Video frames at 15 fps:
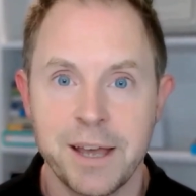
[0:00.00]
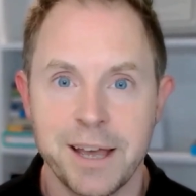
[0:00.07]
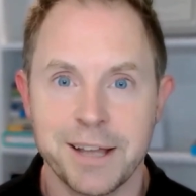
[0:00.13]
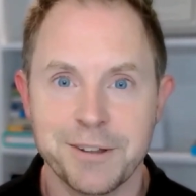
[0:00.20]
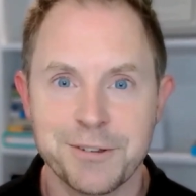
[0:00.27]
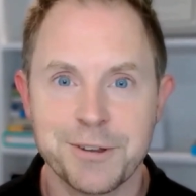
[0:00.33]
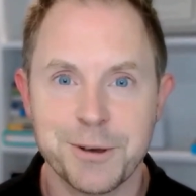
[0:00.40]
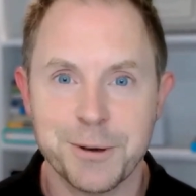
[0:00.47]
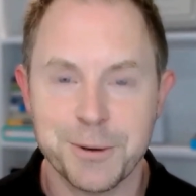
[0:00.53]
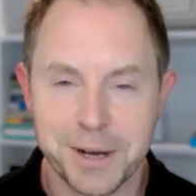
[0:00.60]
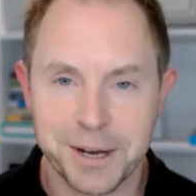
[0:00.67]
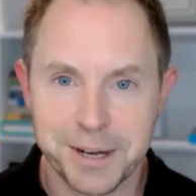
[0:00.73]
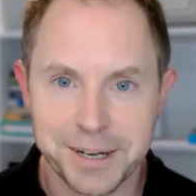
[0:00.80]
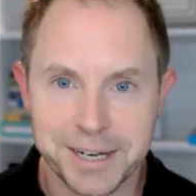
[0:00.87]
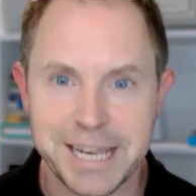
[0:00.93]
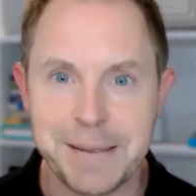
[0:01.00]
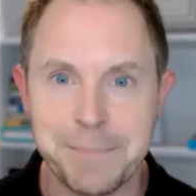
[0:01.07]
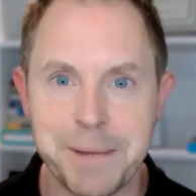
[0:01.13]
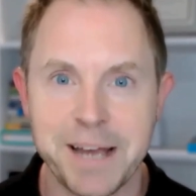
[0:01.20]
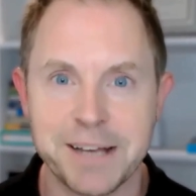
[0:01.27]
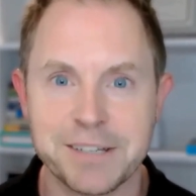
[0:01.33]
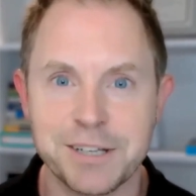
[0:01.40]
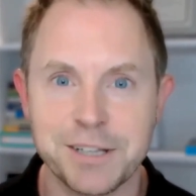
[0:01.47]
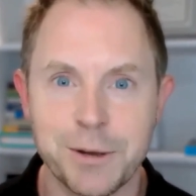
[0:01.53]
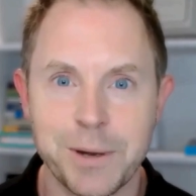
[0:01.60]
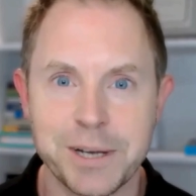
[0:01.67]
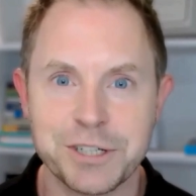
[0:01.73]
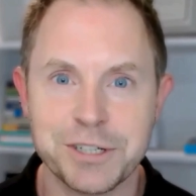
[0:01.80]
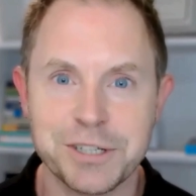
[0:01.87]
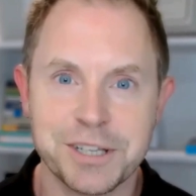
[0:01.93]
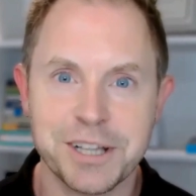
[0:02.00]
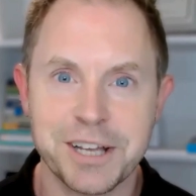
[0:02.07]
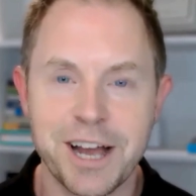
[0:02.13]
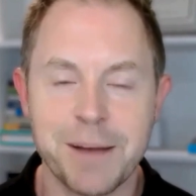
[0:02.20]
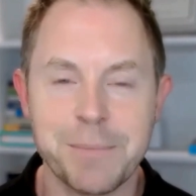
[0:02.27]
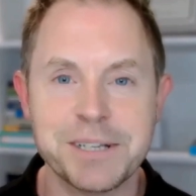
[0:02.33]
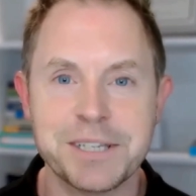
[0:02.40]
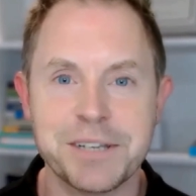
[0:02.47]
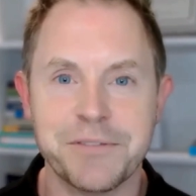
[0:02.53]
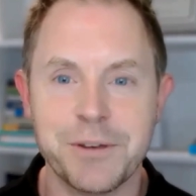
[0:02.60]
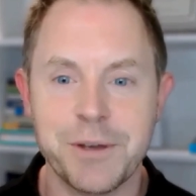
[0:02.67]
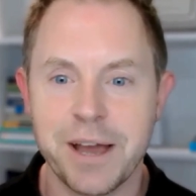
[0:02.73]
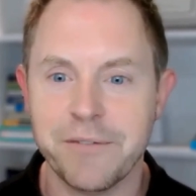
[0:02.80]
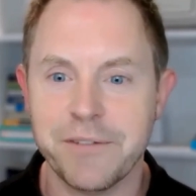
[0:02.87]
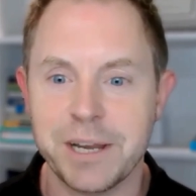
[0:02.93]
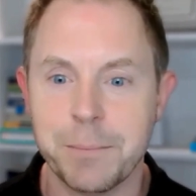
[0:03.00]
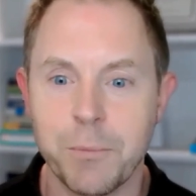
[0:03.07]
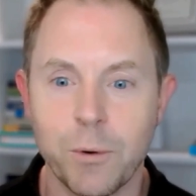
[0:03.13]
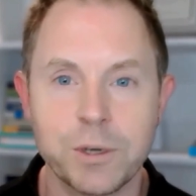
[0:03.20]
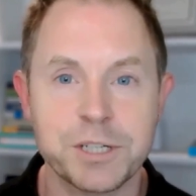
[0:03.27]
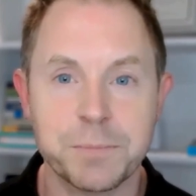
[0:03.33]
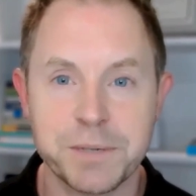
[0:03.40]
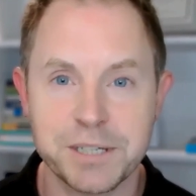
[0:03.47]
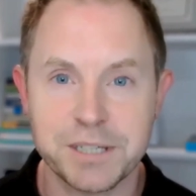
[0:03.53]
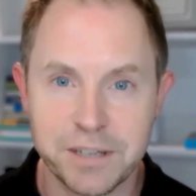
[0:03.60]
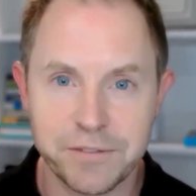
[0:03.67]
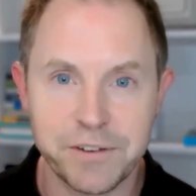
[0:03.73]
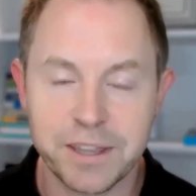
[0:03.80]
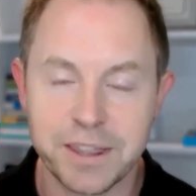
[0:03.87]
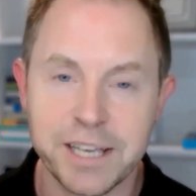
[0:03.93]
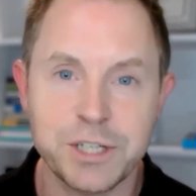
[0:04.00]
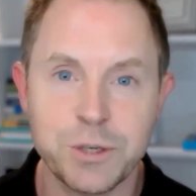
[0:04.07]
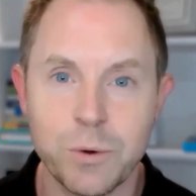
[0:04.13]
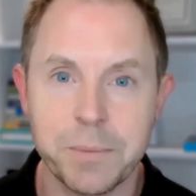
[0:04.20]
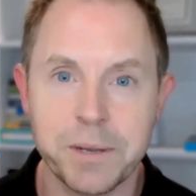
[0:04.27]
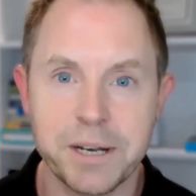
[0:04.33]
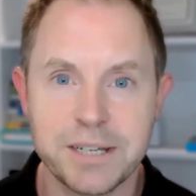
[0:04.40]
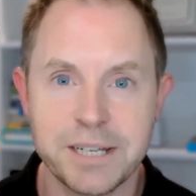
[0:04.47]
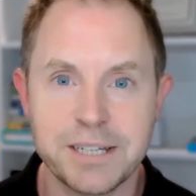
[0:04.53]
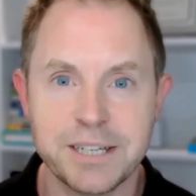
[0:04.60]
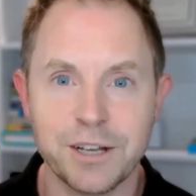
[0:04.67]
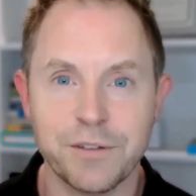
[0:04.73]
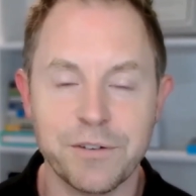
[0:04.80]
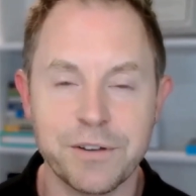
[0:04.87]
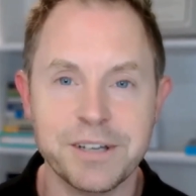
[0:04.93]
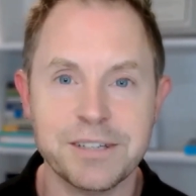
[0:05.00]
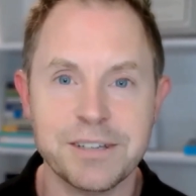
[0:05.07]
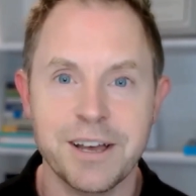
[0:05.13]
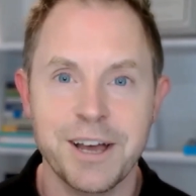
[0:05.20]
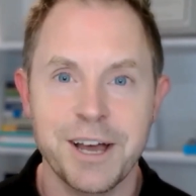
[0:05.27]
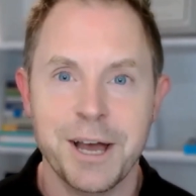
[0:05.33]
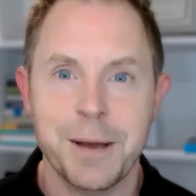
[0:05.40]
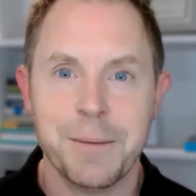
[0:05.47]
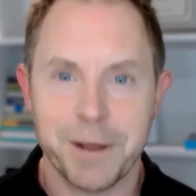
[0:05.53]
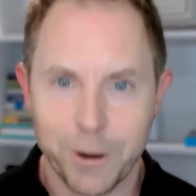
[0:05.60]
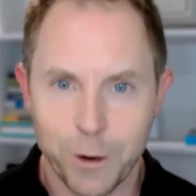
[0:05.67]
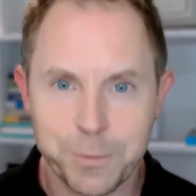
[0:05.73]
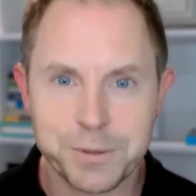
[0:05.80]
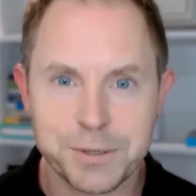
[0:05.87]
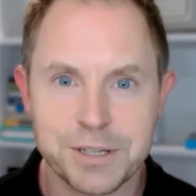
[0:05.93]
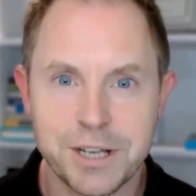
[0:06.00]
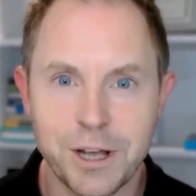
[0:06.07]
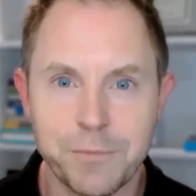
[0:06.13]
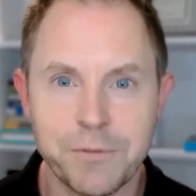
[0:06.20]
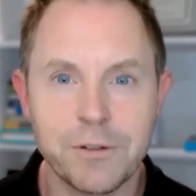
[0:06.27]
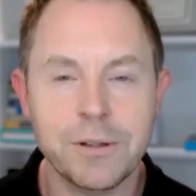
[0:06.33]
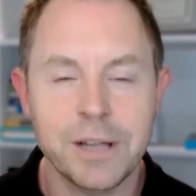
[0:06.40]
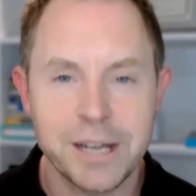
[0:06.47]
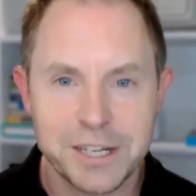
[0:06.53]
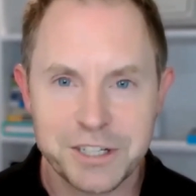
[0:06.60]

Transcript: And so uh, keep asking the questions in the comments if you have any more specific things you want me to detail for this. But I hope this is helpful.